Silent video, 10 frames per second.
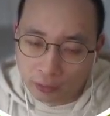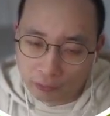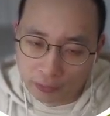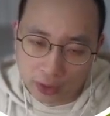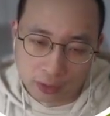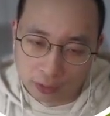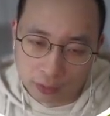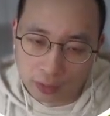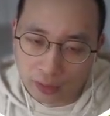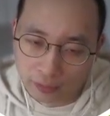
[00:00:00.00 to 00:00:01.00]

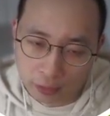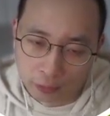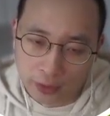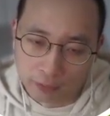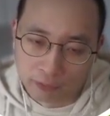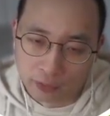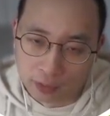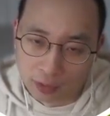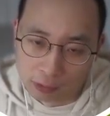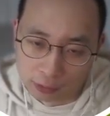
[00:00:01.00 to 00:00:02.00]
when executing
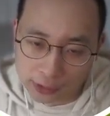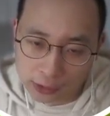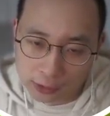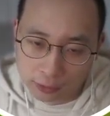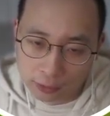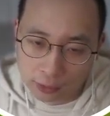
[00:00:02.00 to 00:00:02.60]
further rules.